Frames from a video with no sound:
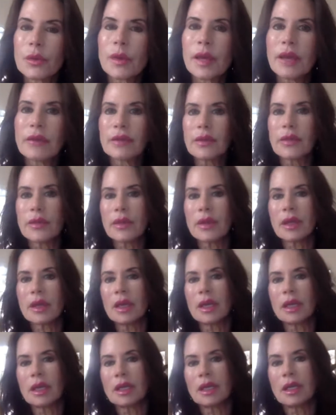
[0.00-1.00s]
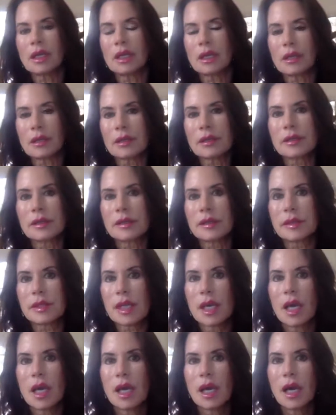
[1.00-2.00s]
everything in
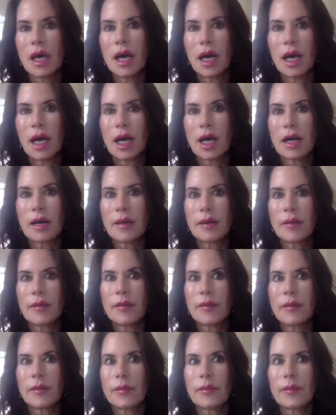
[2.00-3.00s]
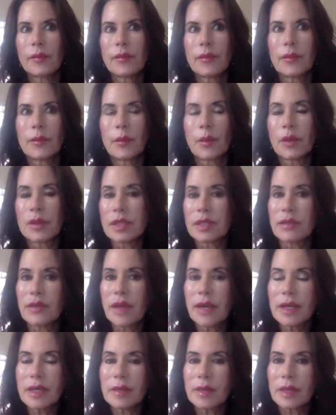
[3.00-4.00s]
his
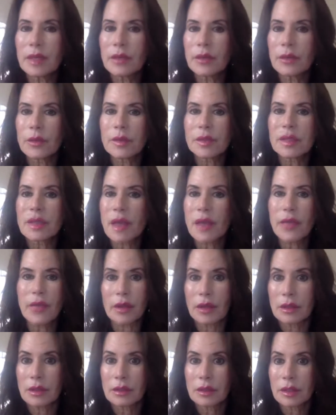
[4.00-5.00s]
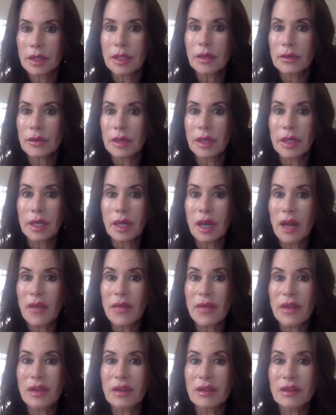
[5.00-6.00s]
multivitamin, there was nothing, literally nothing.